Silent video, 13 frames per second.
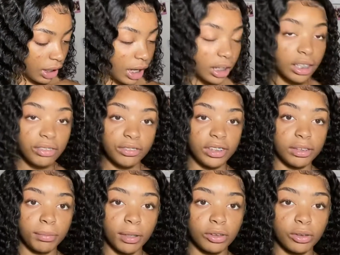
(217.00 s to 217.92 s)
I love these
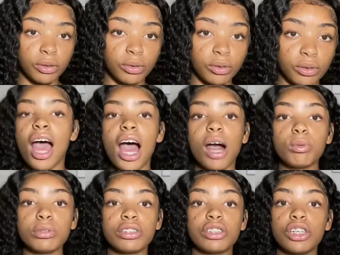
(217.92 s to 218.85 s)
pencils. I
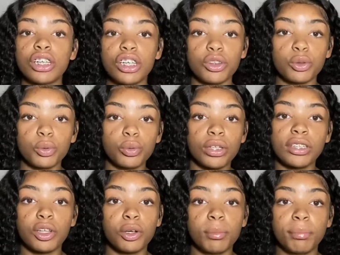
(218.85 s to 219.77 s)
was looking through the
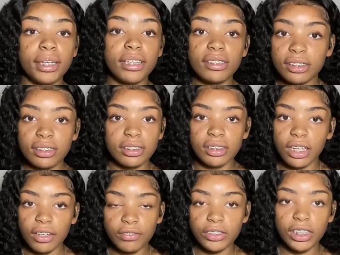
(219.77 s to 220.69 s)
little bins and
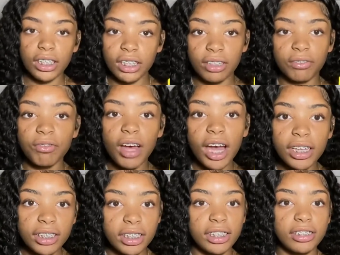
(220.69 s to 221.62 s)
stuff to
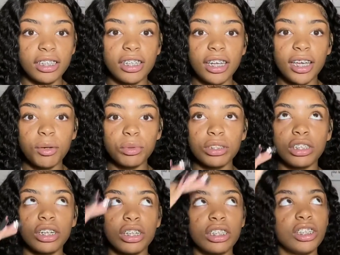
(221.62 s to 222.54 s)
find these, and they were
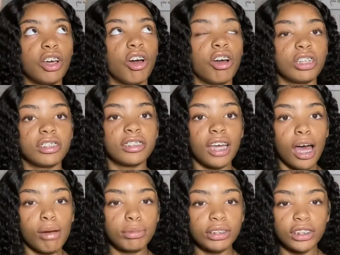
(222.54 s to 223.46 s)
literally on the
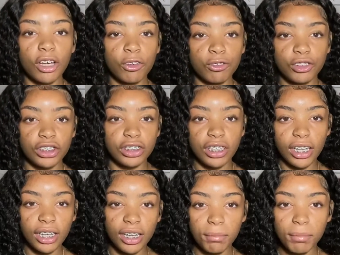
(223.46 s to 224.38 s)
top shelf just
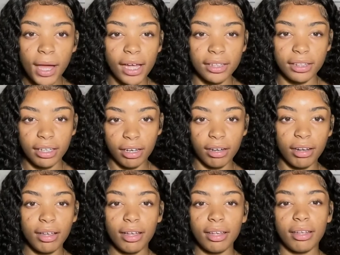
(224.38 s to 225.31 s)
hidden back there.
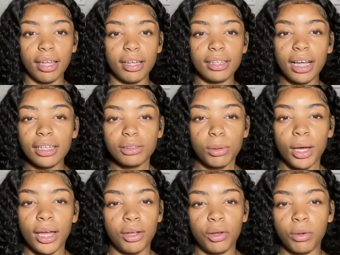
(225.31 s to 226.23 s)
Like, that's
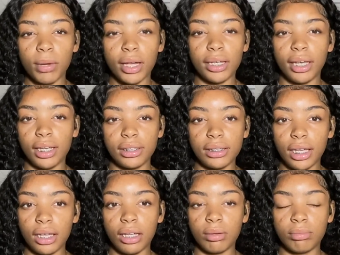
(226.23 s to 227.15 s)
why nobody ain't
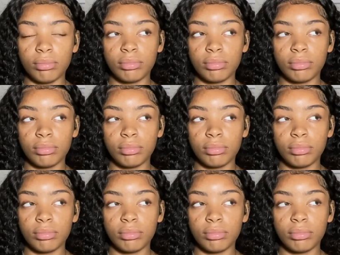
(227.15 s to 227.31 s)
take them.